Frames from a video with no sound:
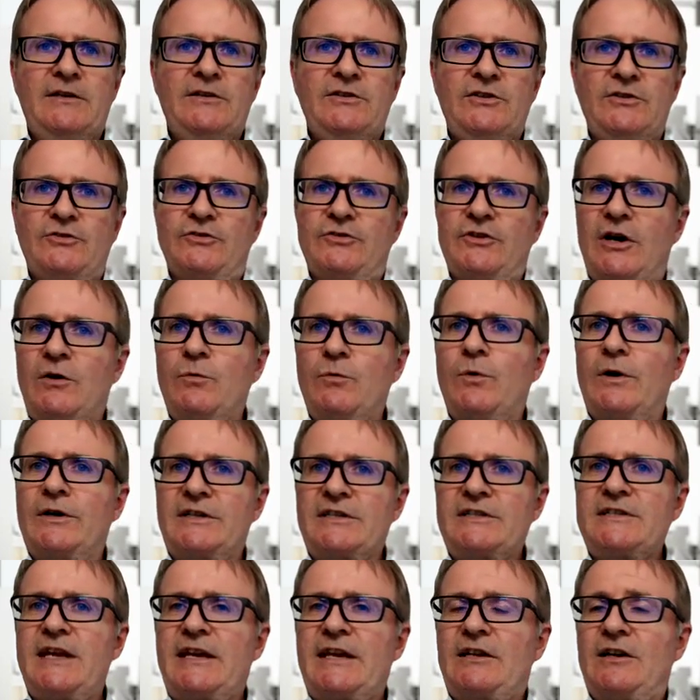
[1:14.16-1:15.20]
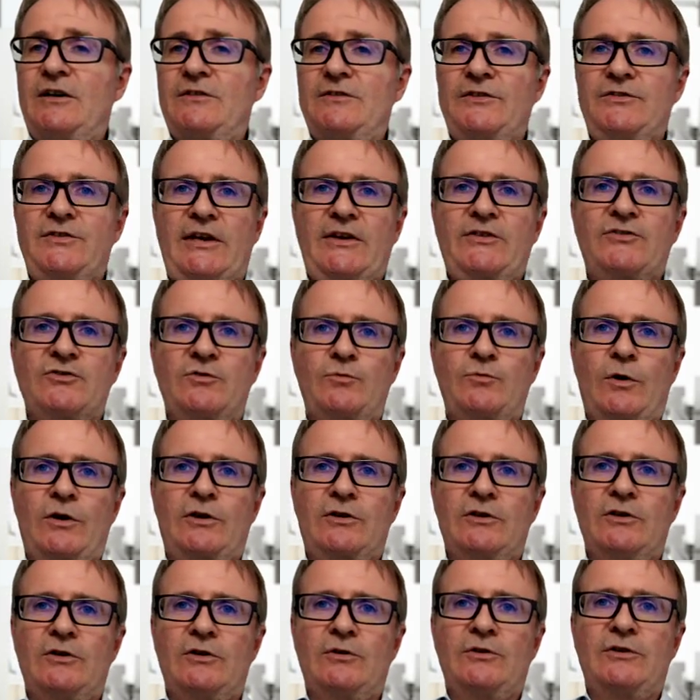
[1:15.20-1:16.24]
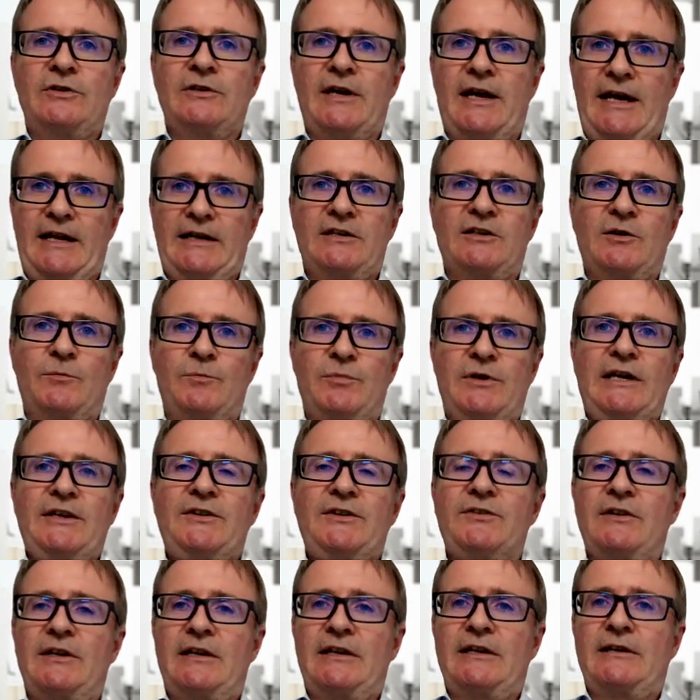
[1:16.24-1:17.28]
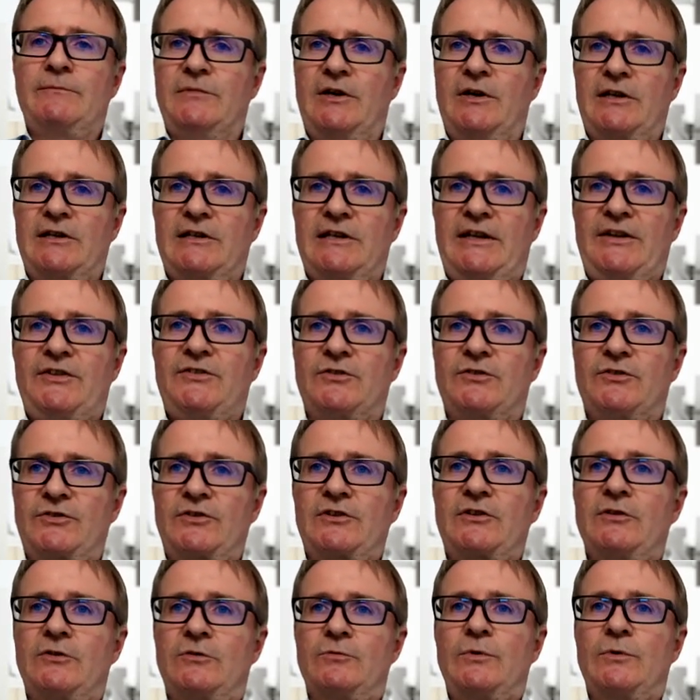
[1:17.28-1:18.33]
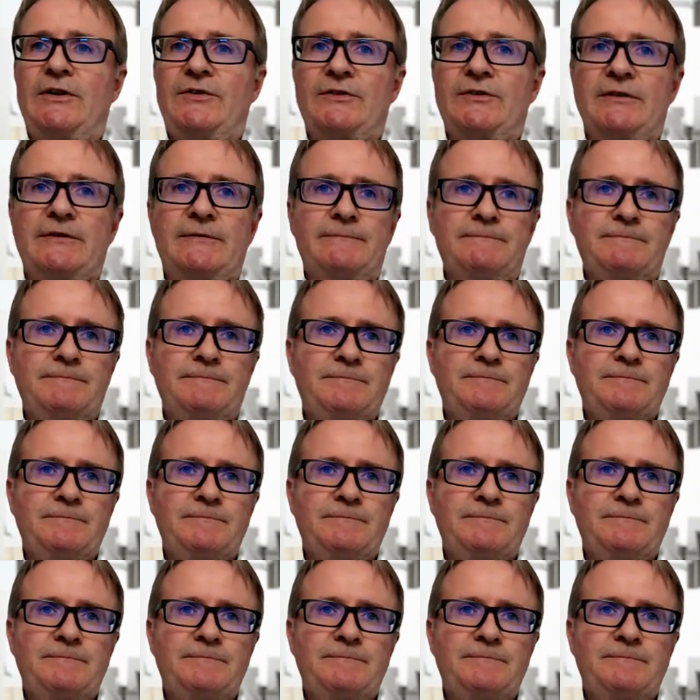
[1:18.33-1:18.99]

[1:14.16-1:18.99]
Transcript: You do not want to take on this extra workload and complexity unless there's a good reason.